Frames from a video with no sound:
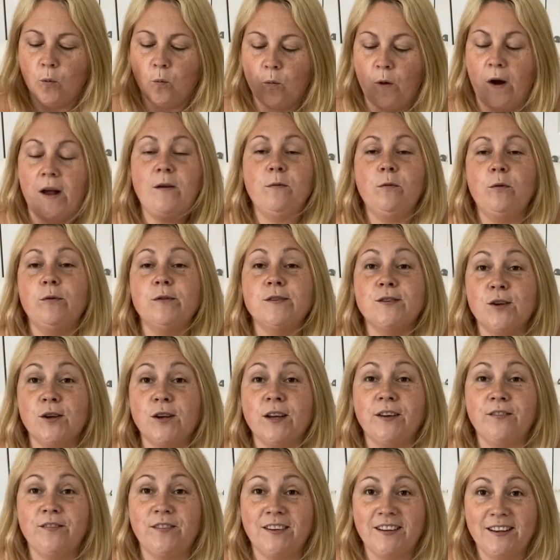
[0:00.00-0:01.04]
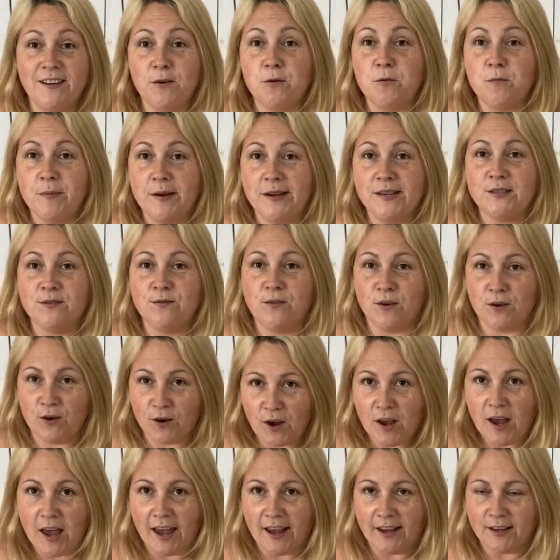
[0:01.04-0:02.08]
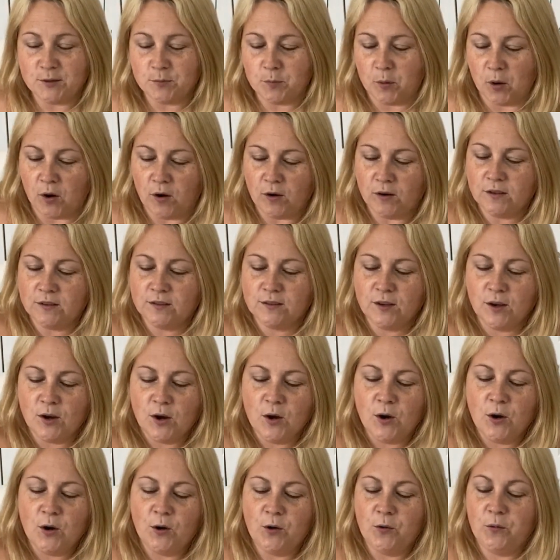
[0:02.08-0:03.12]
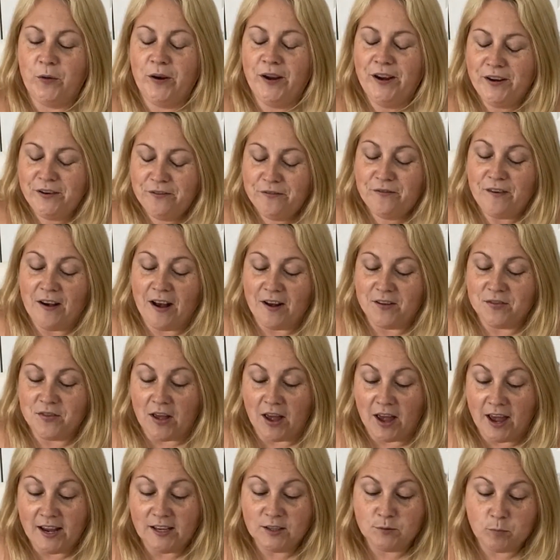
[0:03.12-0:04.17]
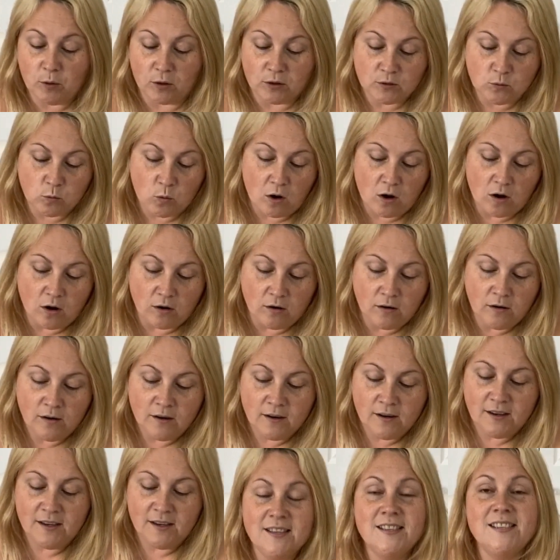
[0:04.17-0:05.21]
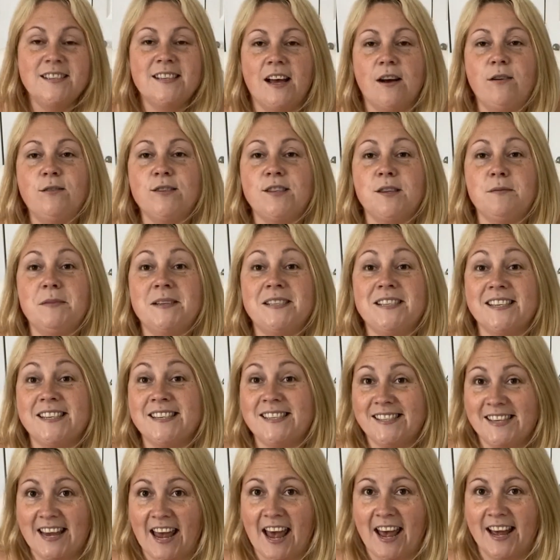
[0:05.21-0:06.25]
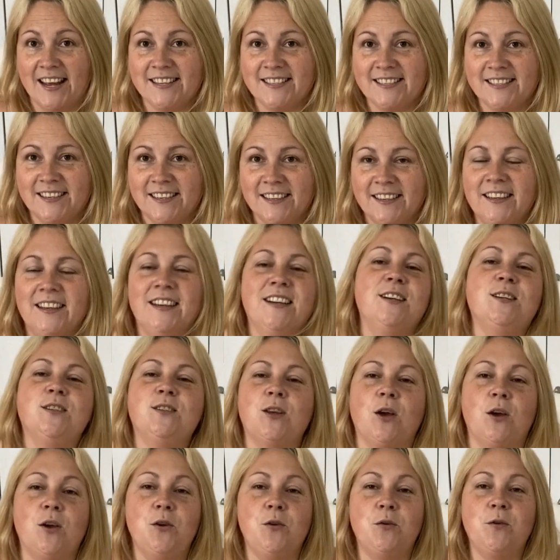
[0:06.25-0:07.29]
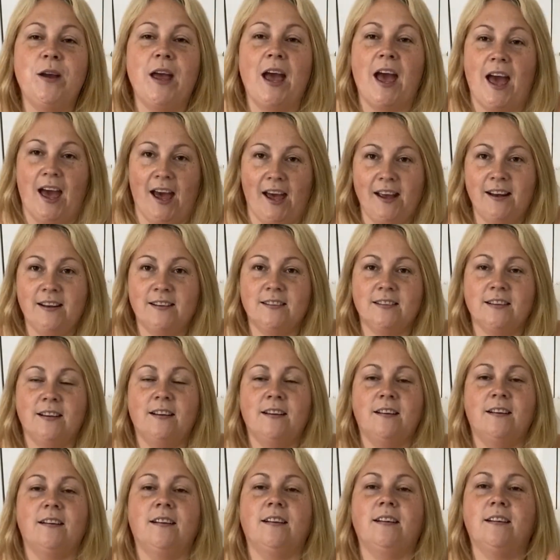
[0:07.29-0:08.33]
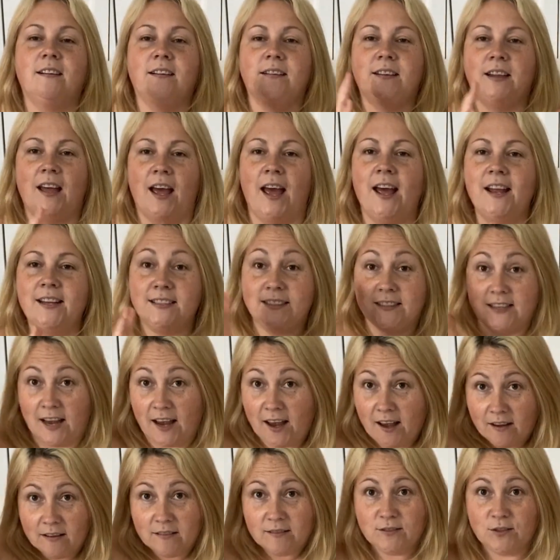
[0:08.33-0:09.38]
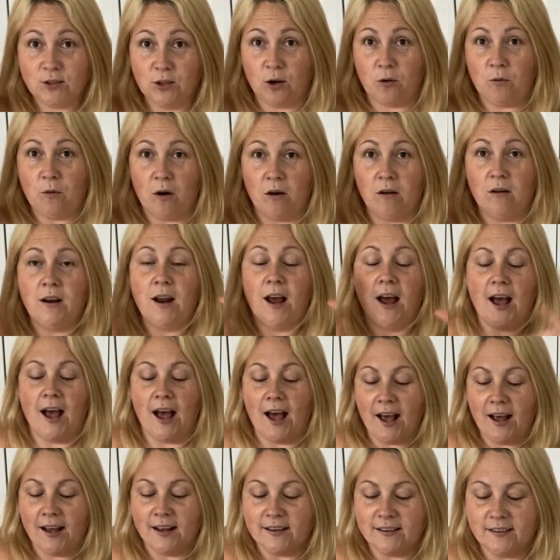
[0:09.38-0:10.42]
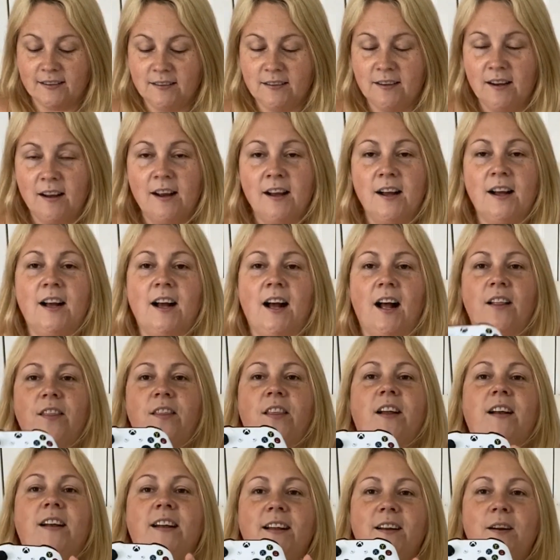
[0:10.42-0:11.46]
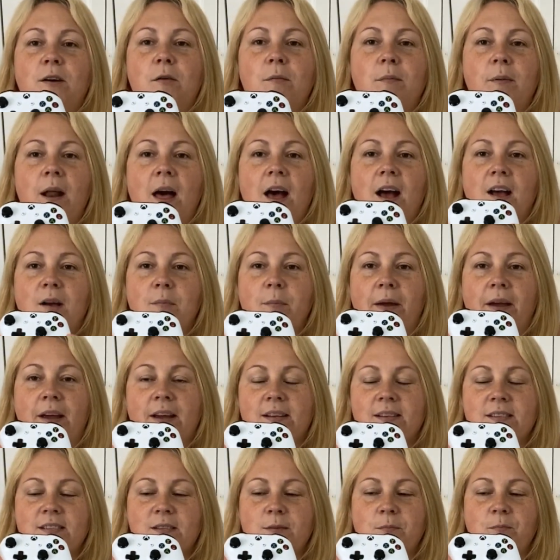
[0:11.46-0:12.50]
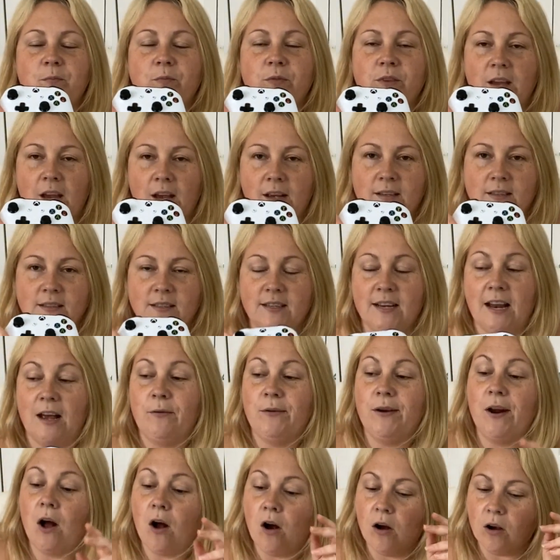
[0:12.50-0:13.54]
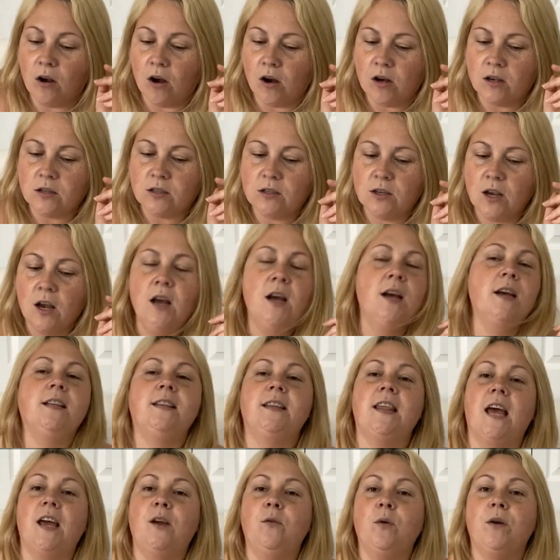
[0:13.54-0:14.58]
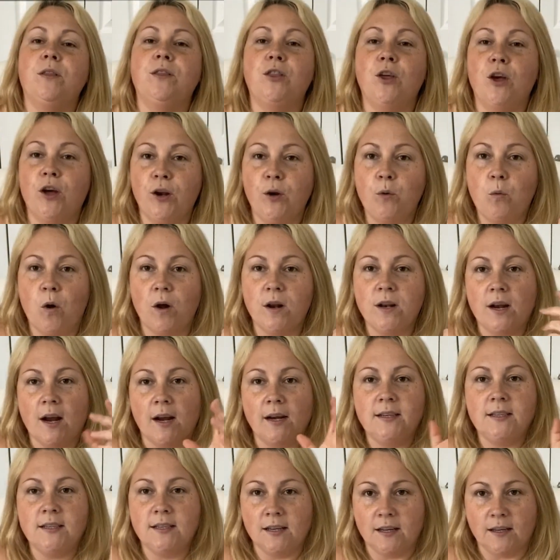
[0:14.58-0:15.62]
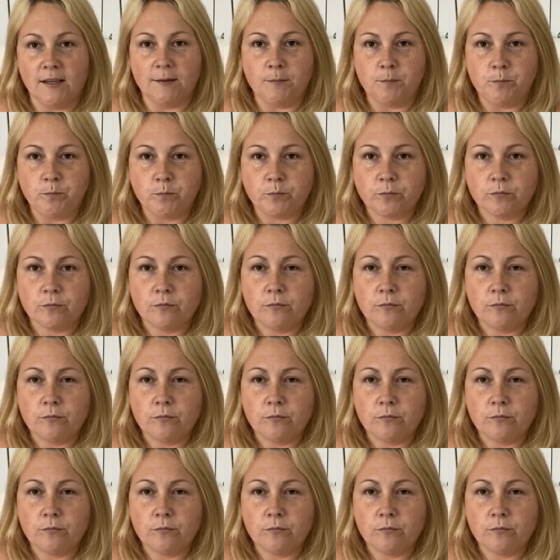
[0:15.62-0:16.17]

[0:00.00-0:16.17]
When we was looking for Little Miss for her Xbox, we found that Xbox One sells them as a set. So you get the headset to go on and the little black bit. Yes. Now, in Argos, they were £31.99.